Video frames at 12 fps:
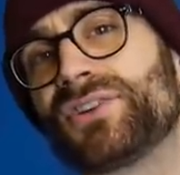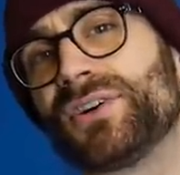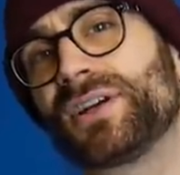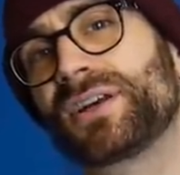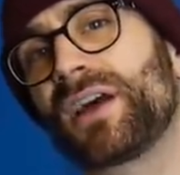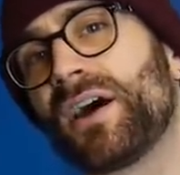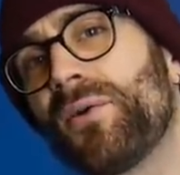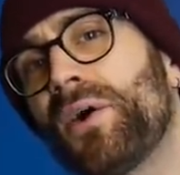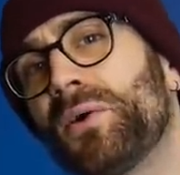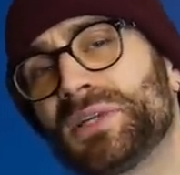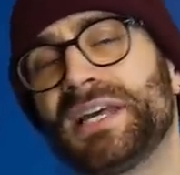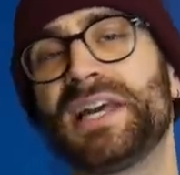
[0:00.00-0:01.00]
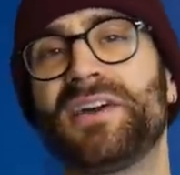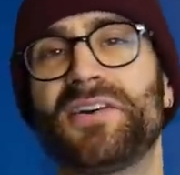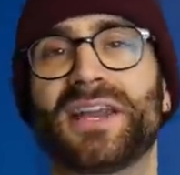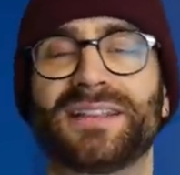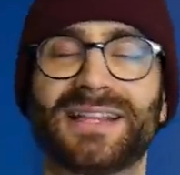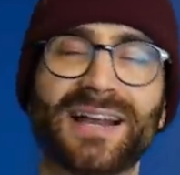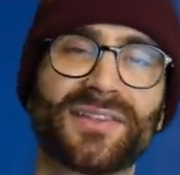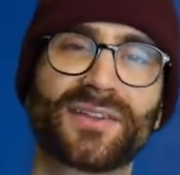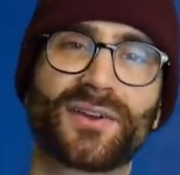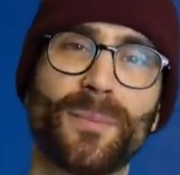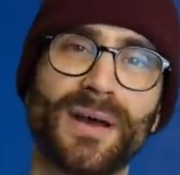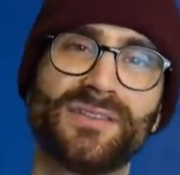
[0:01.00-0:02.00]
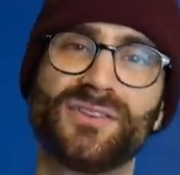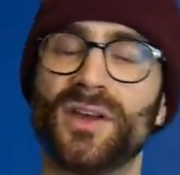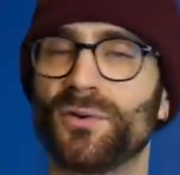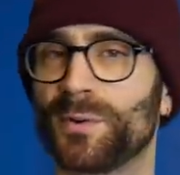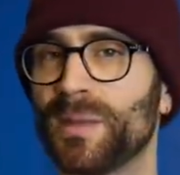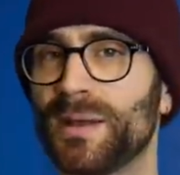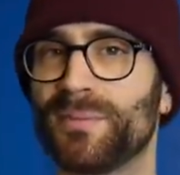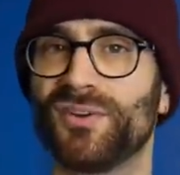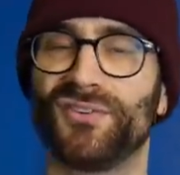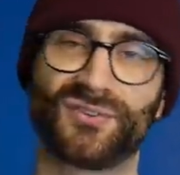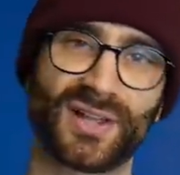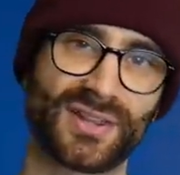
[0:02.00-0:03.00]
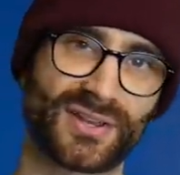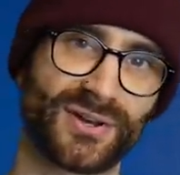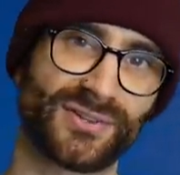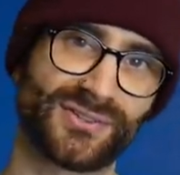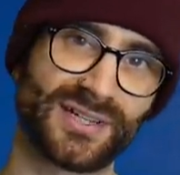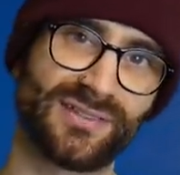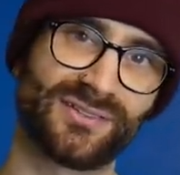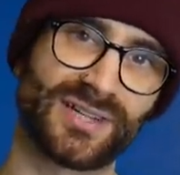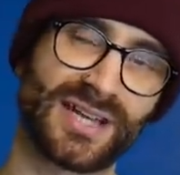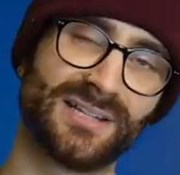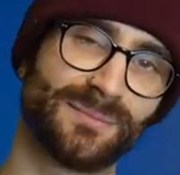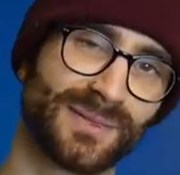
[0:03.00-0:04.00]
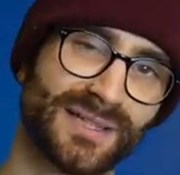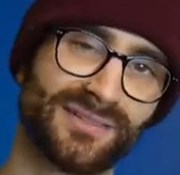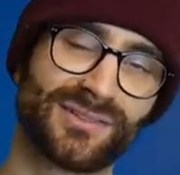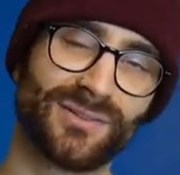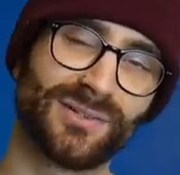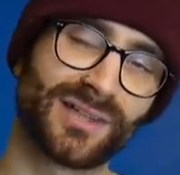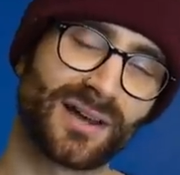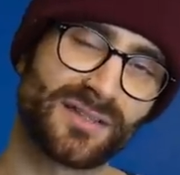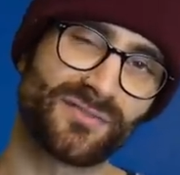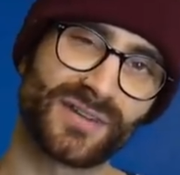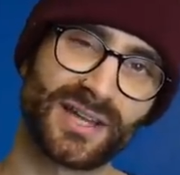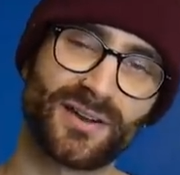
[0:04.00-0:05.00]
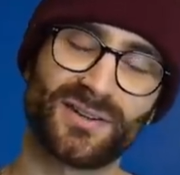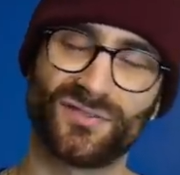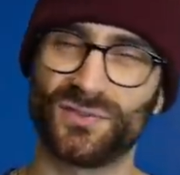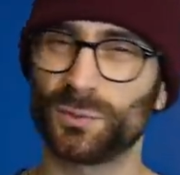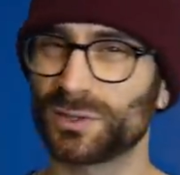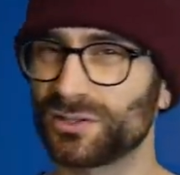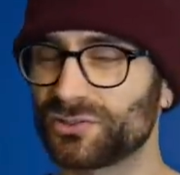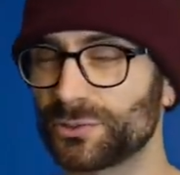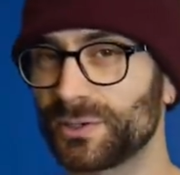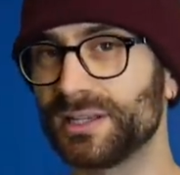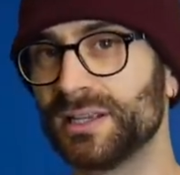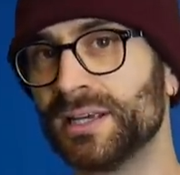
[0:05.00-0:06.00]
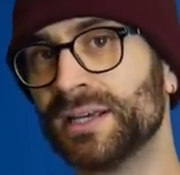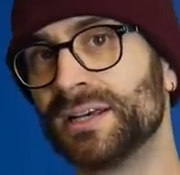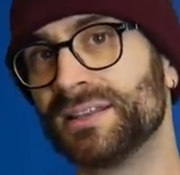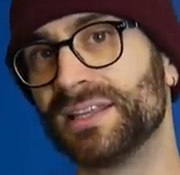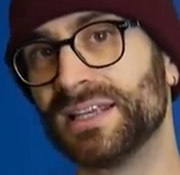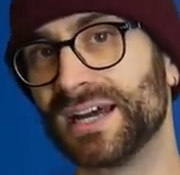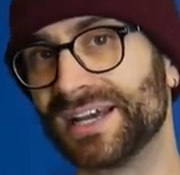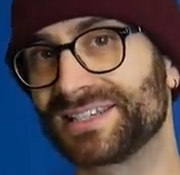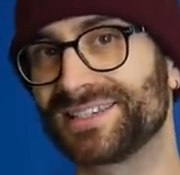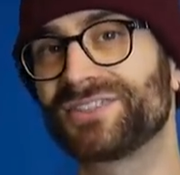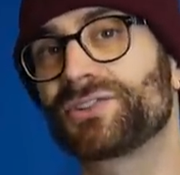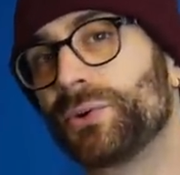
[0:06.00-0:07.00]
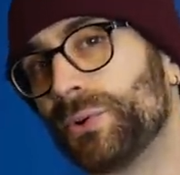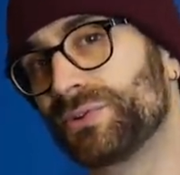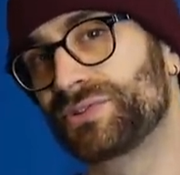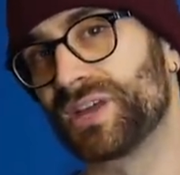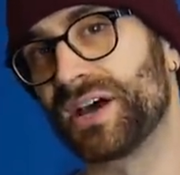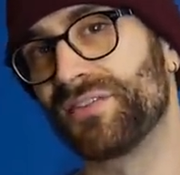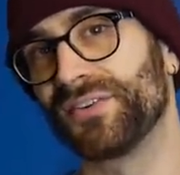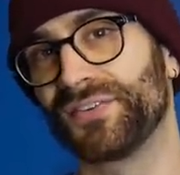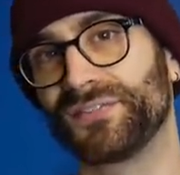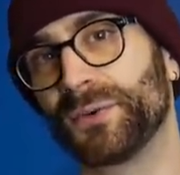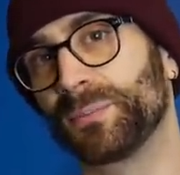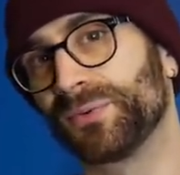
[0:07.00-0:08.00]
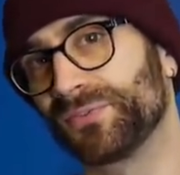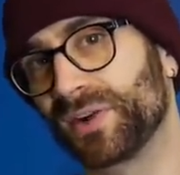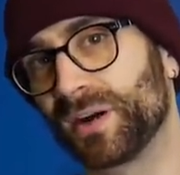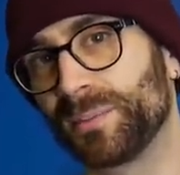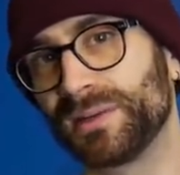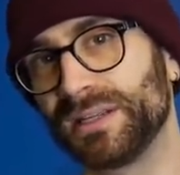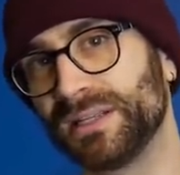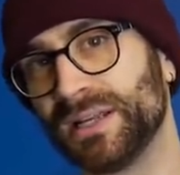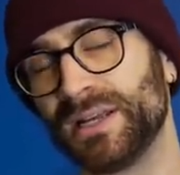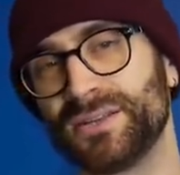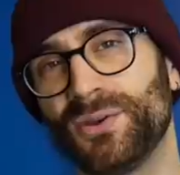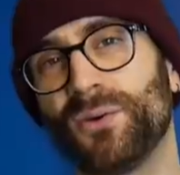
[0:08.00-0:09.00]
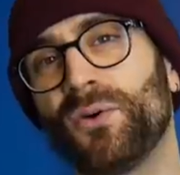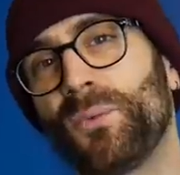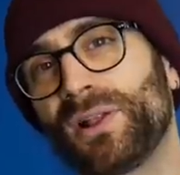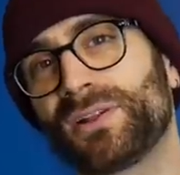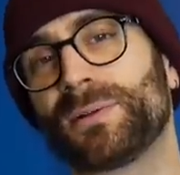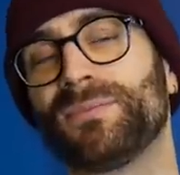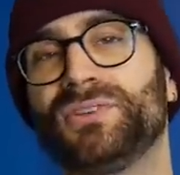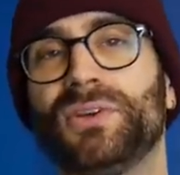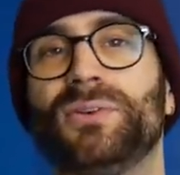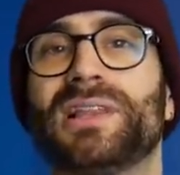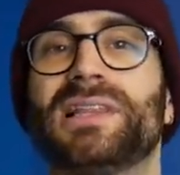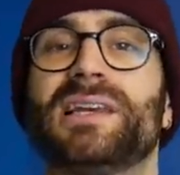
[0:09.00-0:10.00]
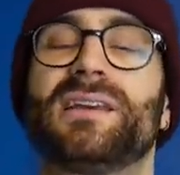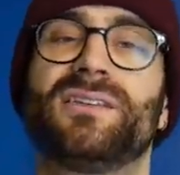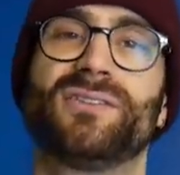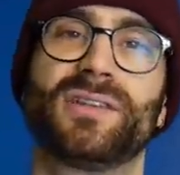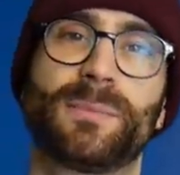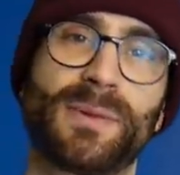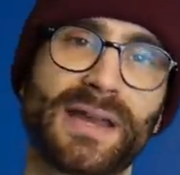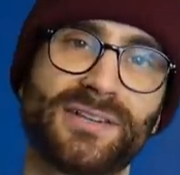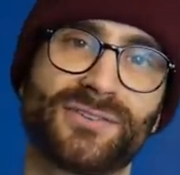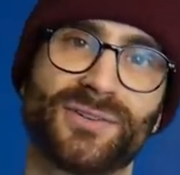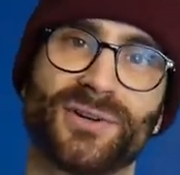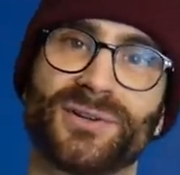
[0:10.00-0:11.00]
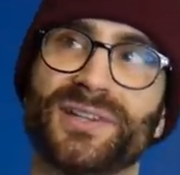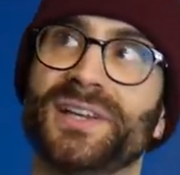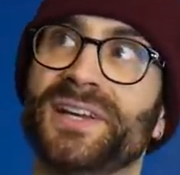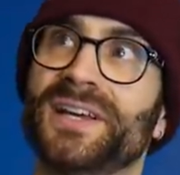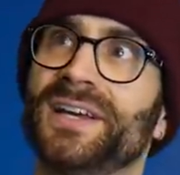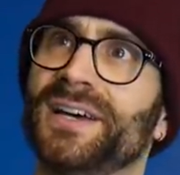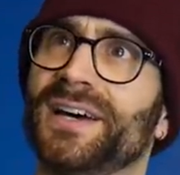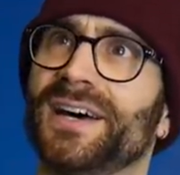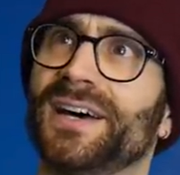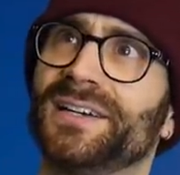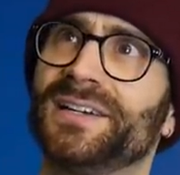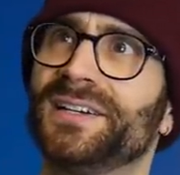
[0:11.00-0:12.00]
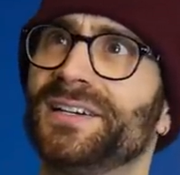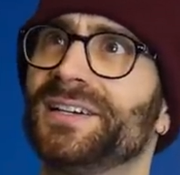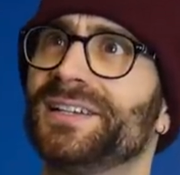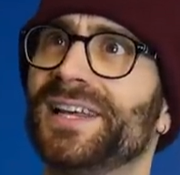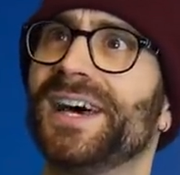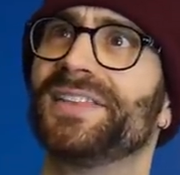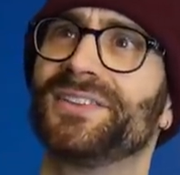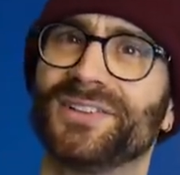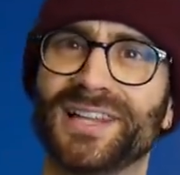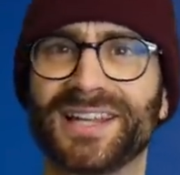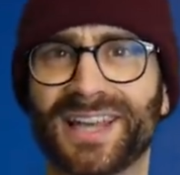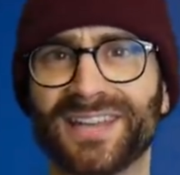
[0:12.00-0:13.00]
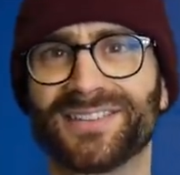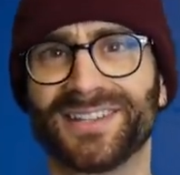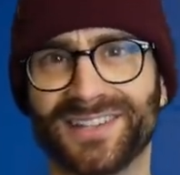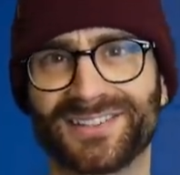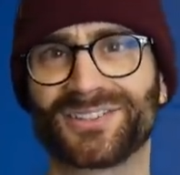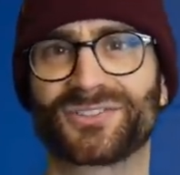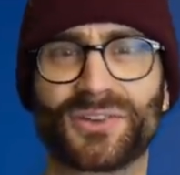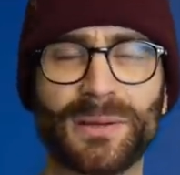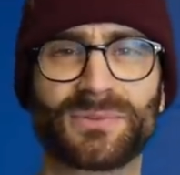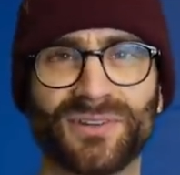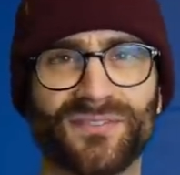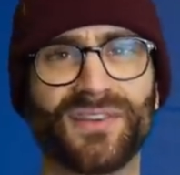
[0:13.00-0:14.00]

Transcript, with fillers: going to go. I want to hear it. Get down in the comments. Remember, if you've liked the content today, please do like like the video. And if you want to join the uh, Discord server for Football Therapy, you are welcome to. The link is in the Patreon. Uh, yeah, your link is in the description